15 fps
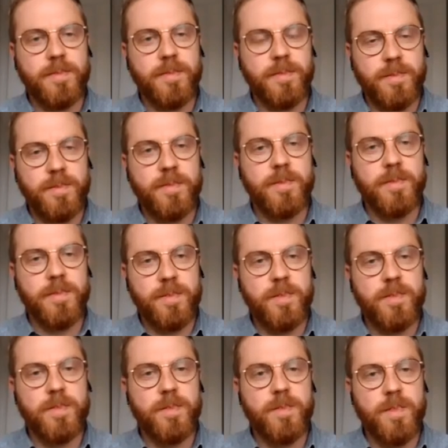
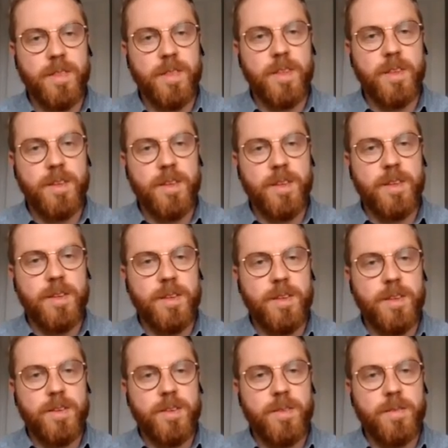
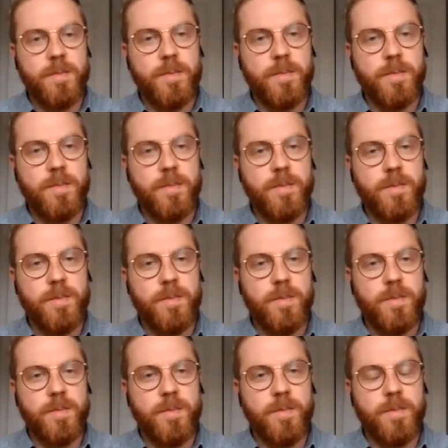
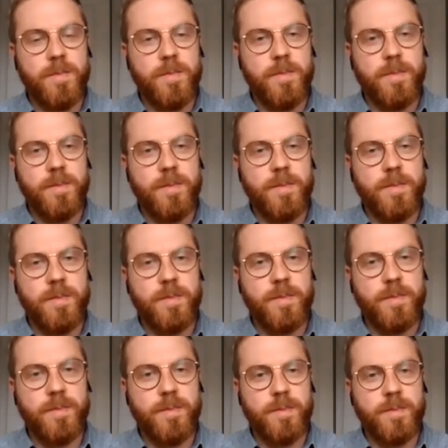
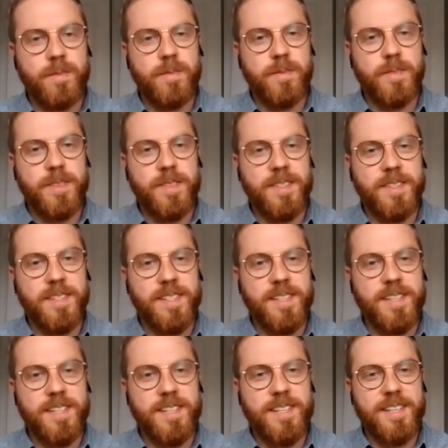
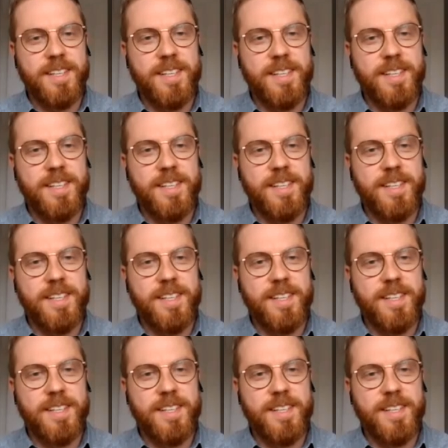No words are spoken by the person on screen.